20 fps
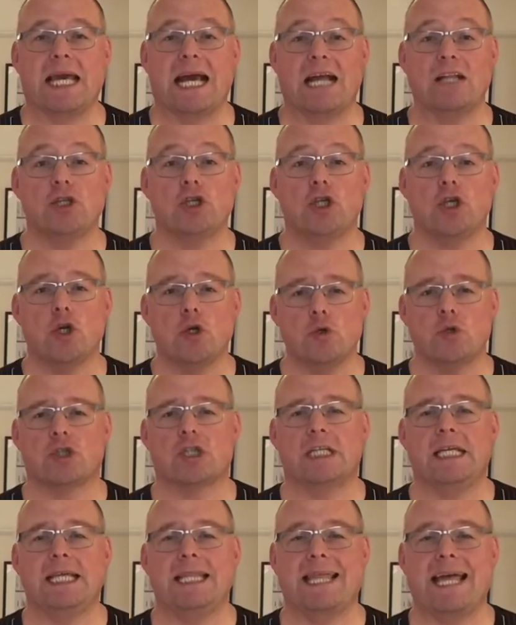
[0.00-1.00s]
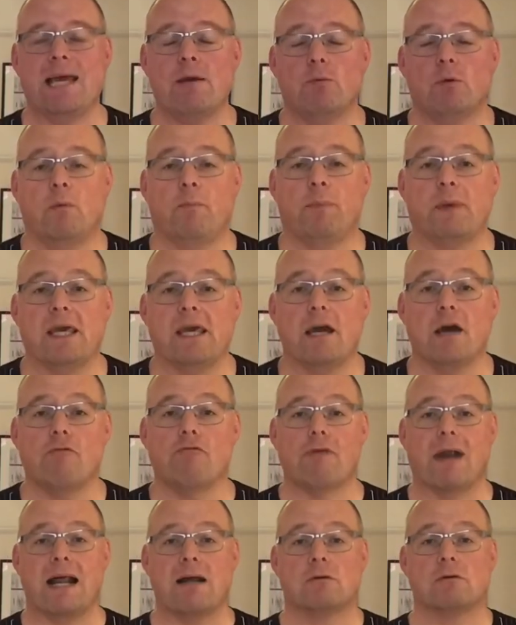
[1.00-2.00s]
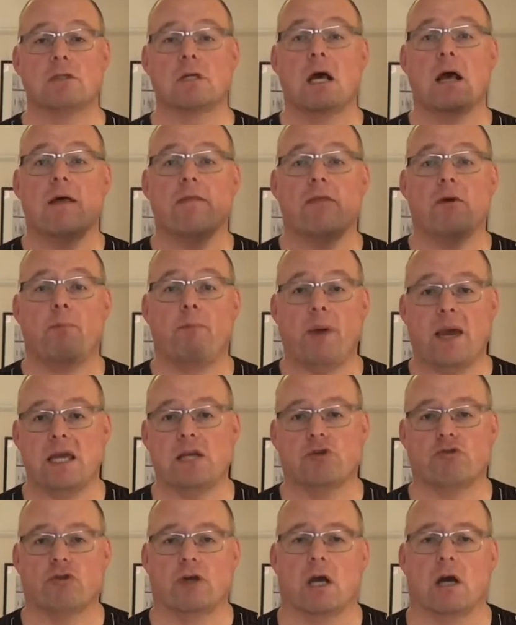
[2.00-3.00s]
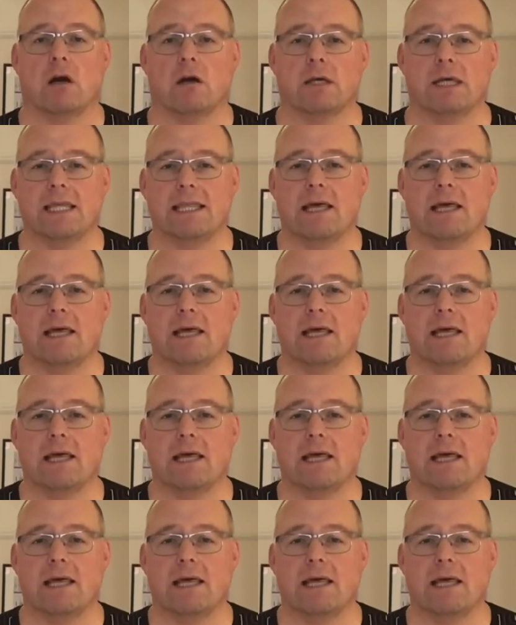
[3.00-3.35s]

and usually they will be around the patriarchy.